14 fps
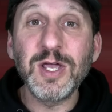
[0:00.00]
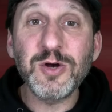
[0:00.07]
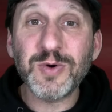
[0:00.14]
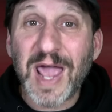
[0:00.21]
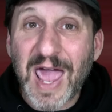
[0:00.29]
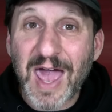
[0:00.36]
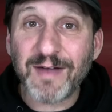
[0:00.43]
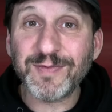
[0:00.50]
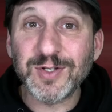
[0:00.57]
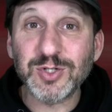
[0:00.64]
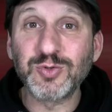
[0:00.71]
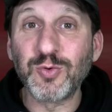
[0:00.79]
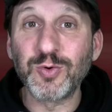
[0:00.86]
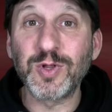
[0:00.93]
You don't have
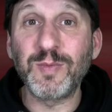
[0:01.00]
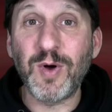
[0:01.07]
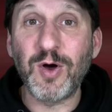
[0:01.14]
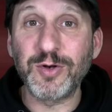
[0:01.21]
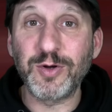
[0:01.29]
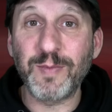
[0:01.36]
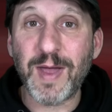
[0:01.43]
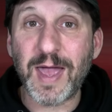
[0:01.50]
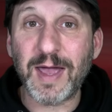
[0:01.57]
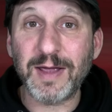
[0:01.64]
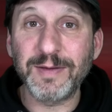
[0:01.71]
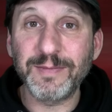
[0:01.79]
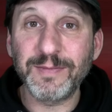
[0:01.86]
to store them on your Mac.